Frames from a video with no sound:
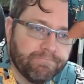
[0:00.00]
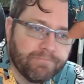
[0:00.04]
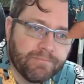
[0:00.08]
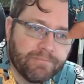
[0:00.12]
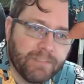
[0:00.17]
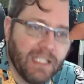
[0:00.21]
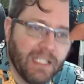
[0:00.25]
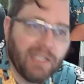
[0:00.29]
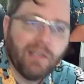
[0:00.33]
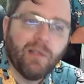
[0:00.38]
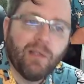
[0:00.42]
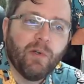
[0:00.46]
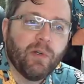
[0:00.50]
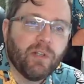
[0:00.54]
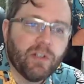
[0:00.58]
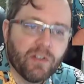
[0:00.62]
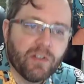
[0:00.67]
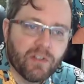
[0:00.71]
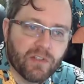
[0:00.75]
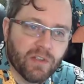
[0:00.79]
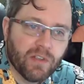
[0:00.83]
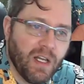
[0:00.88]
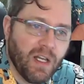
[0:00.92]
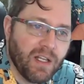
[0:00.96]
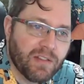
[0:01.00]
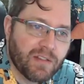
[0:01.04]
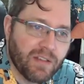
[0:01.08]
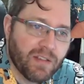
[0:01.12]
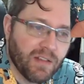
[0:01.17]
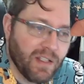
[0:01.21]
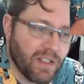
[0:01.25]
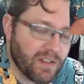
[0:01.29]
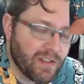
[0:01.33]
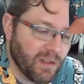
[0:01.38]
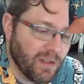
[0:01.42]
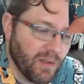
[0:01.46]
getting lawyers. Lots and
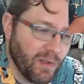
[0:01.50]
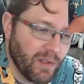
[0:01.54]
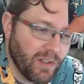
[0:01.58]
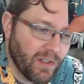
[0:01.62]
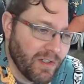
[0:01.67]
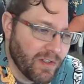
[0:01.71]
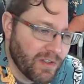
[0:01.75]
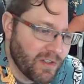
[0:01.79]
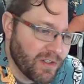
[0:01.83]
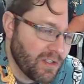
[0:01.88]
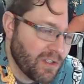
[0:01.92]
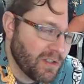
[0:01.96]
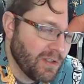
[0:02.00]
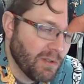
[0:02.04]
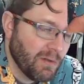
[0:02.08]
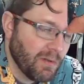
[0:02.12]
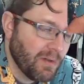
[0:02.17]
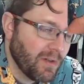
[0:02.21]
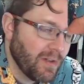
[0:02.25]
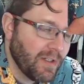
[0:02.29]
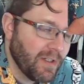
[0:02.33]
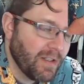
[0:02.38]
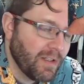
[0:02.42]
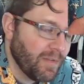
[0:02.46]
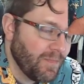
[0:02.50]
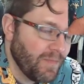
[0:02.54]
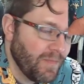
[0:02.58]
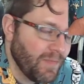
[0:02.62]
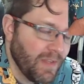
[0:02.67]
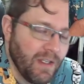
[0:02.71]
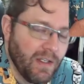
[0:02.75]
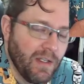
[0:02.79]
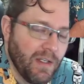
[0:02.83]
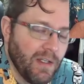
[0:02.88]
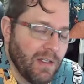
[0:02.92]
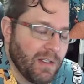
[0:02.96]
lots of lawyers, just lawyering,
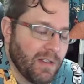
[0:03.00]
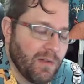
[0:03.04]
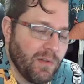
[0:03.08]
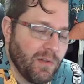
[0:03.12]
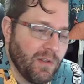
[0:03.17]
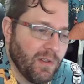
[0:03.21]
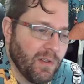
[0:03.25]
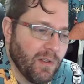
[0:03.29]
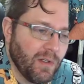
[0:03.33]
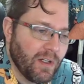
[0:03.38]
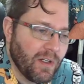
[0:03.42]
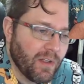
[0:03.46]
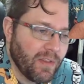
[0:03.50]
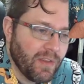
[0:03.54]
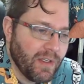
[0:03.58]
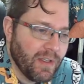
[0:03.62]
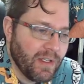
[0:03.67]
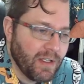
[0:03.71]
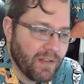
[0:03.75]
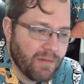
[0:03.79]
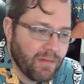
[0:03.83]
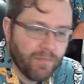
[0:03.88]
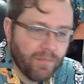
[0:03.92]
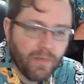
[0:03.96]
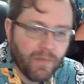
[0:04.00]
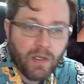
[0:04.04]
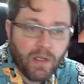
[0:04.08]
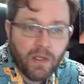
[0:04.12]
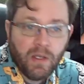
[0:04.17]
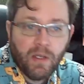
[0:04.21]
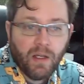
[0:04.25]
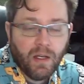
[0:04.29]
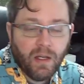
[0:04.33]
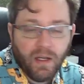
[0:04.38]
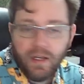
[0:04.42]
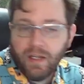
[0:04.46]
doing the lawyer thing.
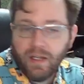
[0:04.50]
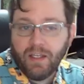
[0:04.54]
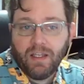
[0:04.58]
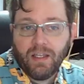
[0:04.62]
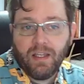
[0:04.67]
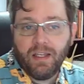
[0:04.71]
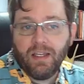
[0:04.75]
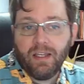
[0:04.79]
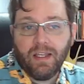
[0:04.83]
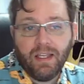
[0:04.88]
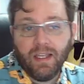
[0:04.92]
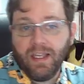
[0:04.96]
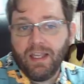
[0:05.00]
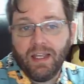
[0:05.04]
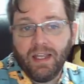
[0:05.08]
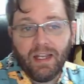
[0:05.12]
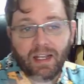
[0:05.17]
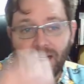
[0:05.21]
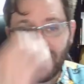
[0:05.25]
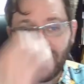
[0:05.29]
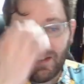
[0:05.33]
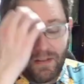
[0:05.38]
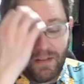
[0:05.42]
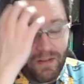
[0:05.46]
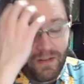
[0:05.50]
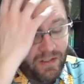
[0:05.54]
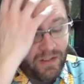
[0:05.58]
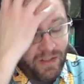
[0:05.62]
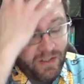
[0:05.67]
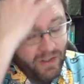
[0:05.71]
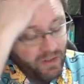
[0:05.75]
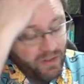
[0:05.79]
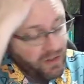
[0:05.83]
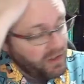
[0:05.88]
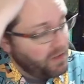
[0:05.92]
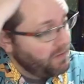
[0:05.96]
In any
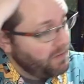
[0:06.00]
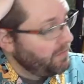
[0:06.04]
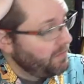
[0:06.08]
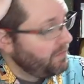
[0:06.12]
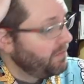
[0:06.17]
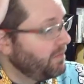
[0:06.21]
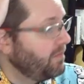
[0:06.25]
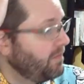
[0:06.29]
conundrum,